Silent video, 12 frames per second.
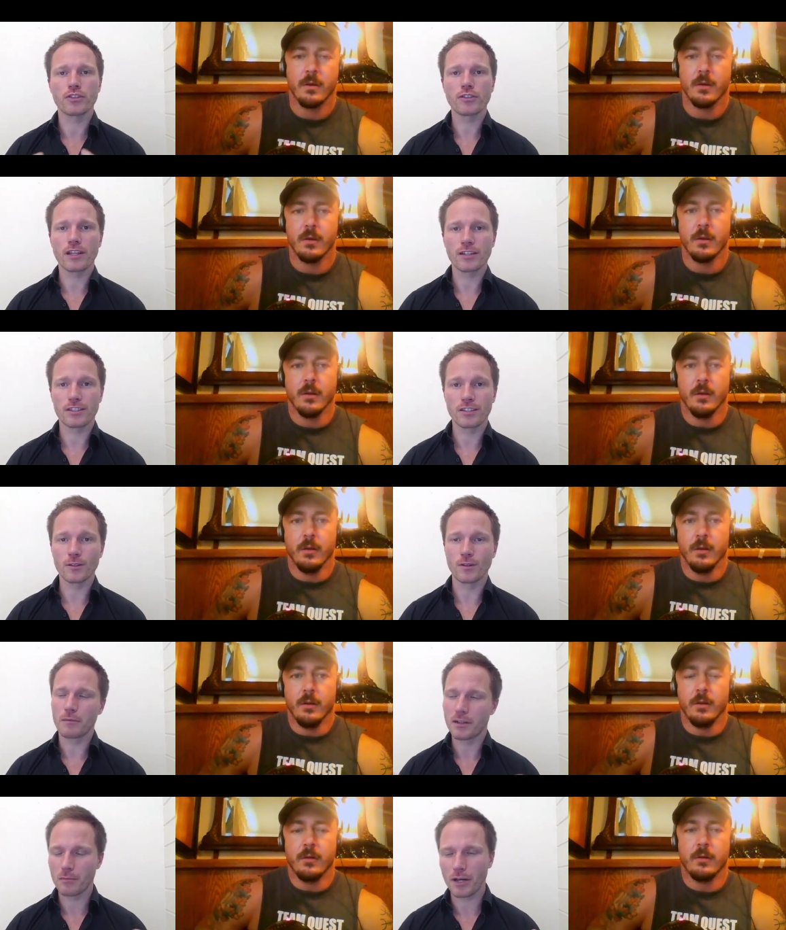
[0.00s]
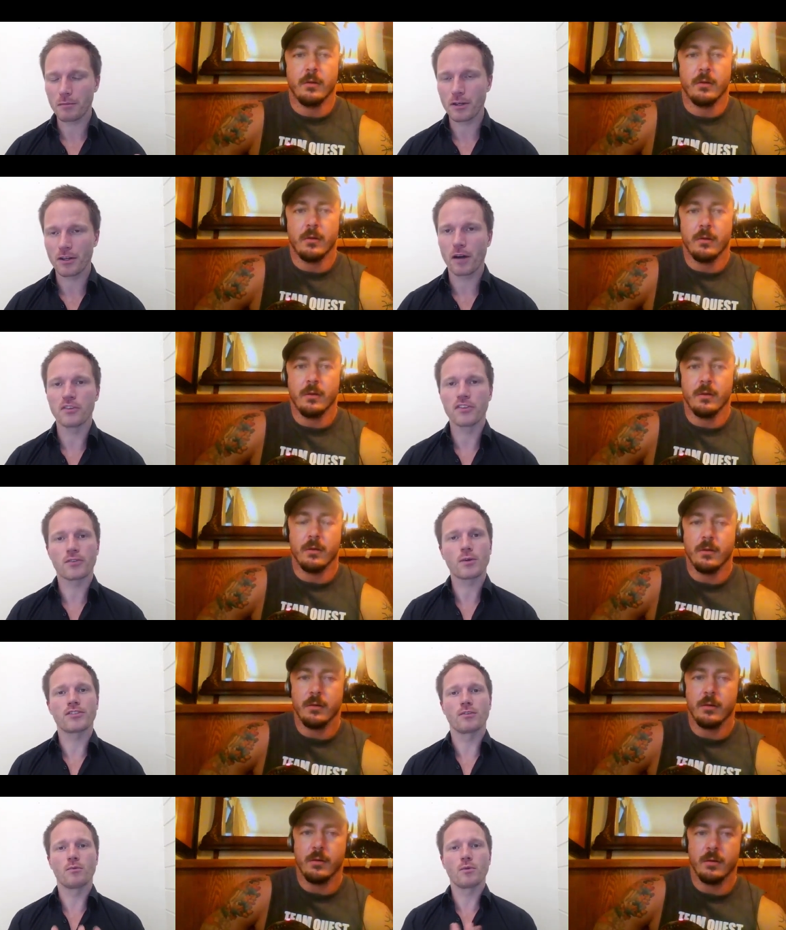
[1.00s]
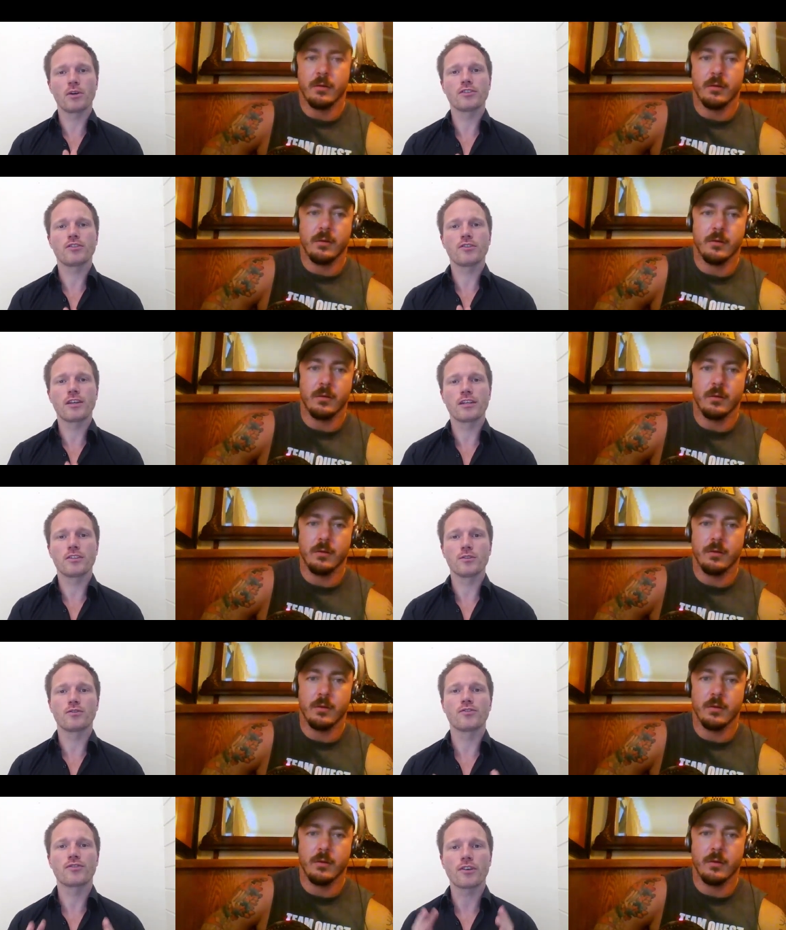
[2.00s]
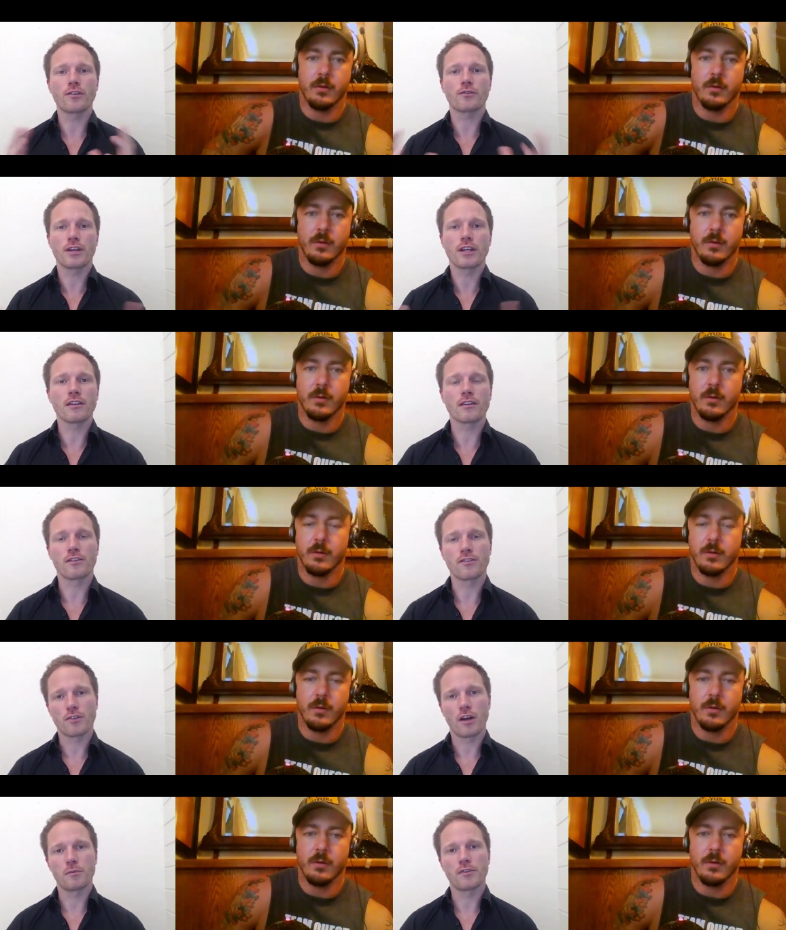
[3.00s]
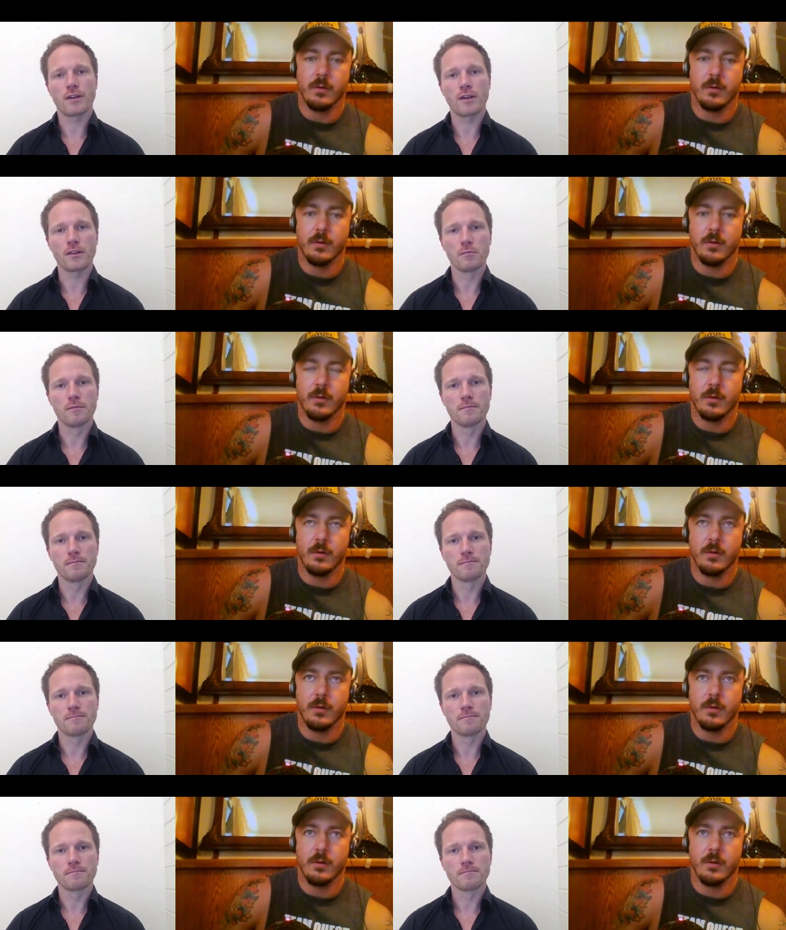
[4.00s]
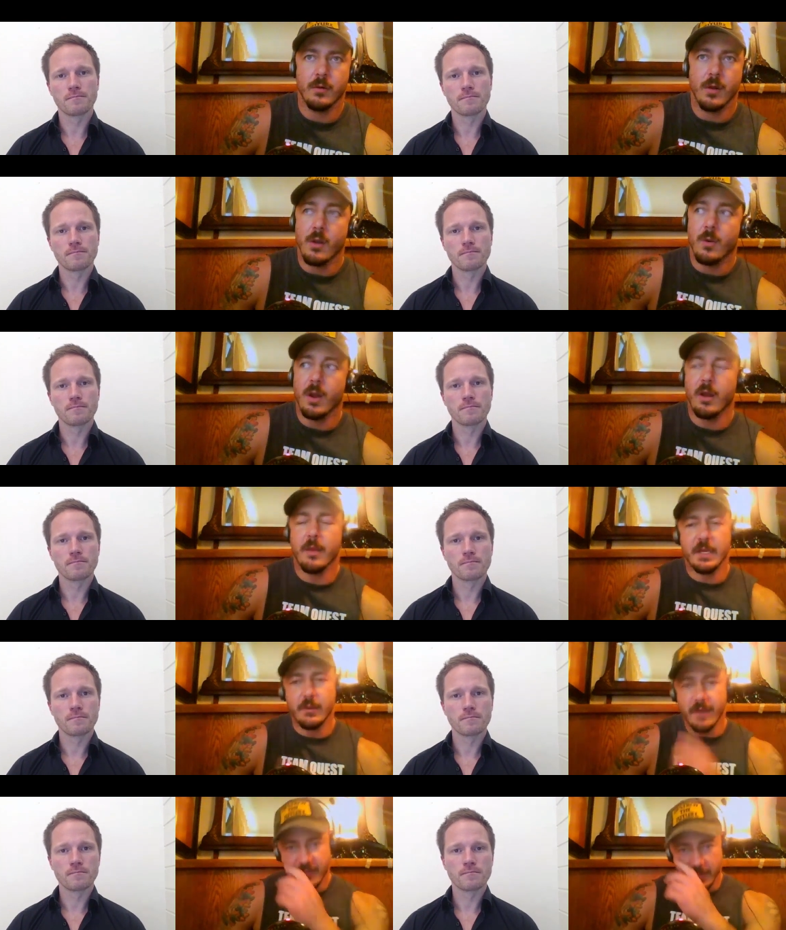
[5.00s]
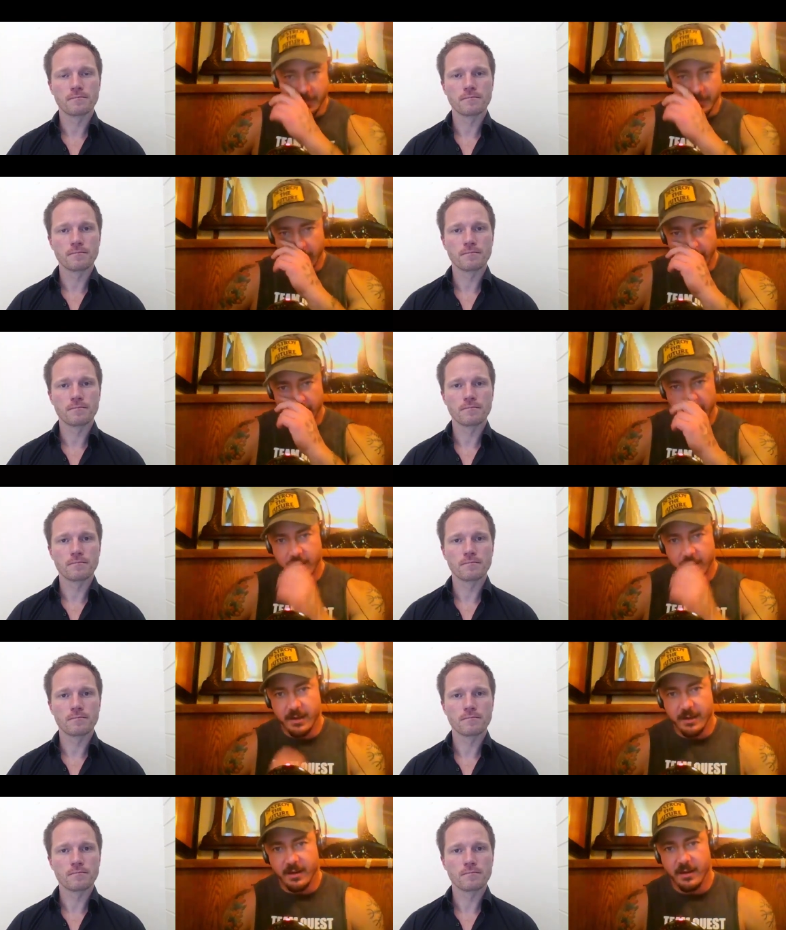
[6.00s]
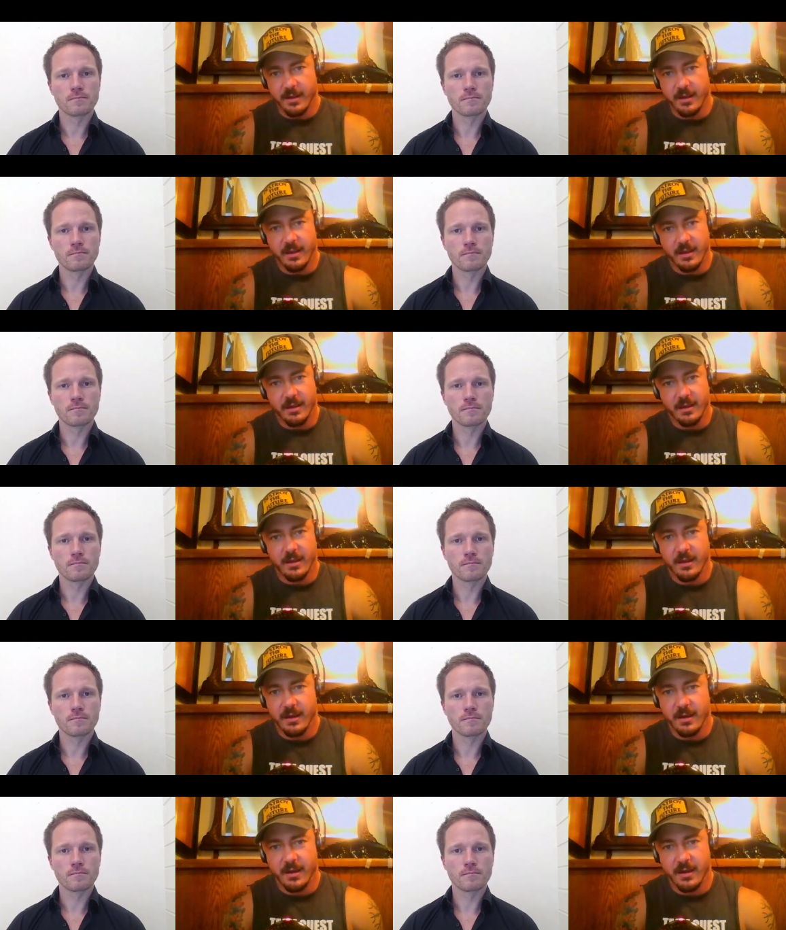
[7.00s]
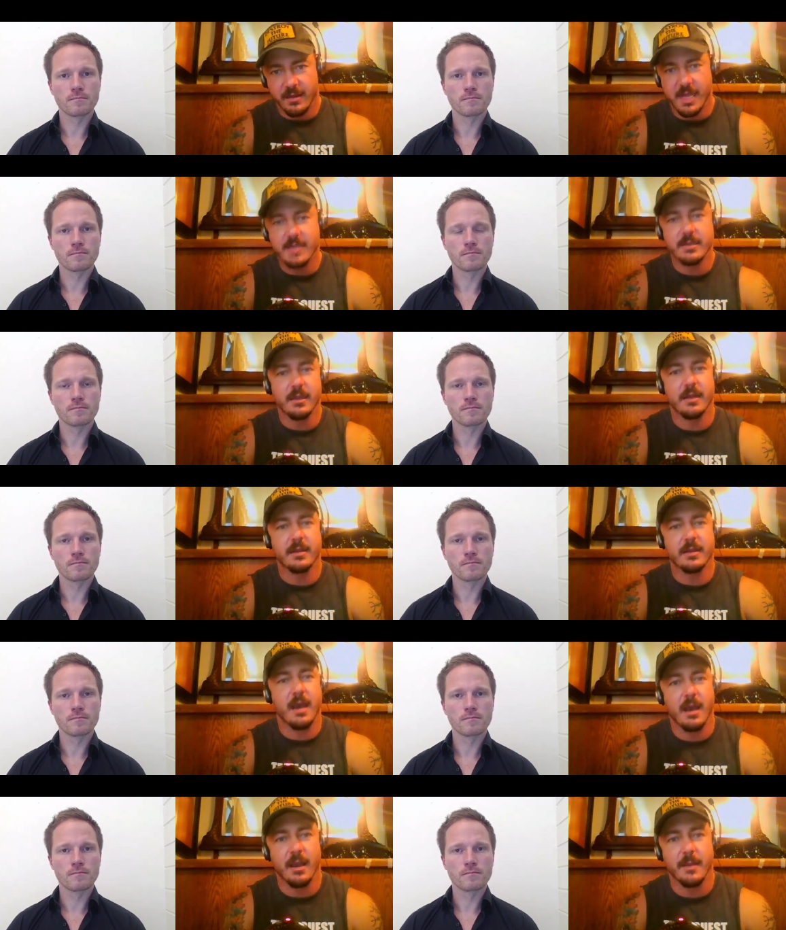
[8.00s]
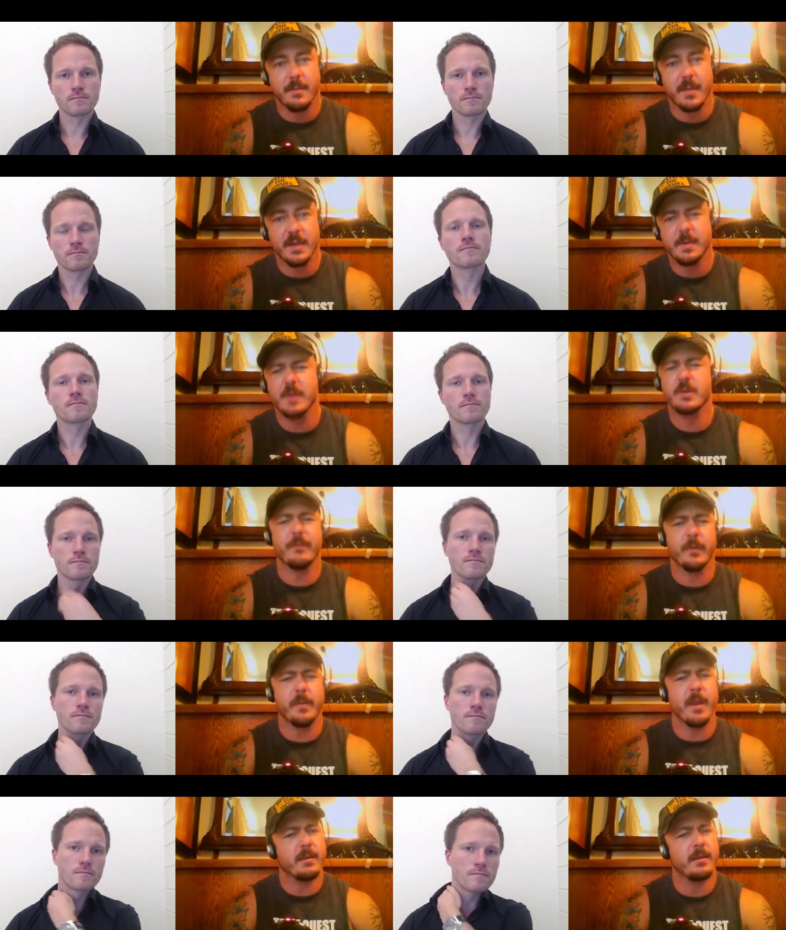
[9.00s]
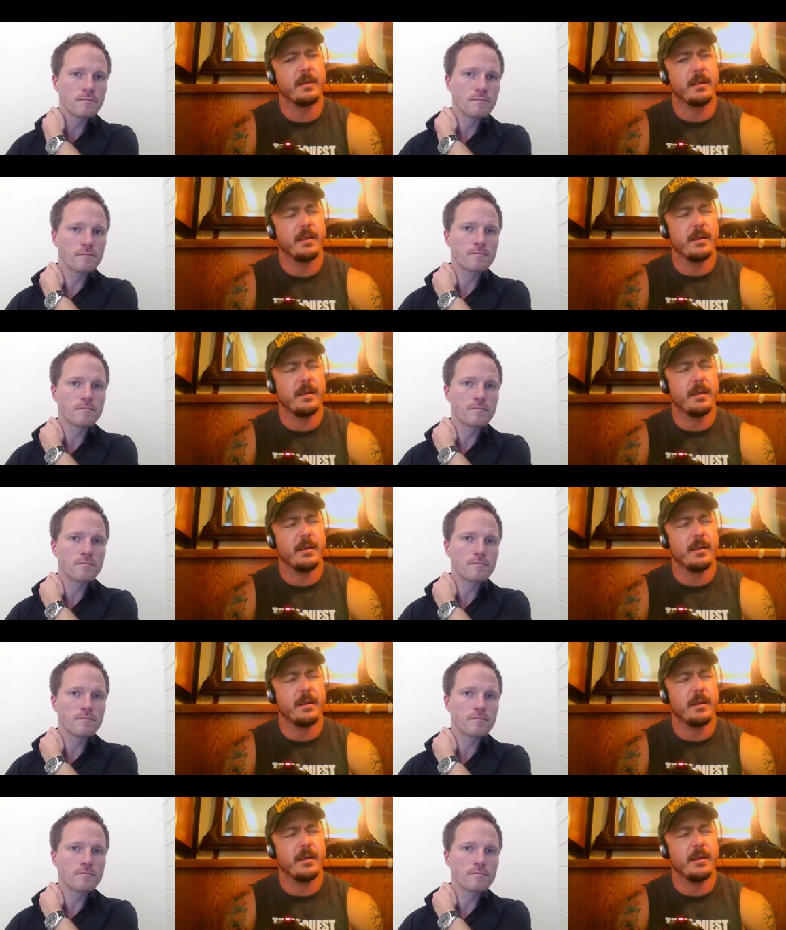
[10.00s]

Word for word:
Speaker 1: What should they do? I mean, it might be an obvious question, but what should they do to start creating these tribes around them?
Speaker 2: Well, I mean, you have to build. You know, it, it takes a lot of time, especially for men,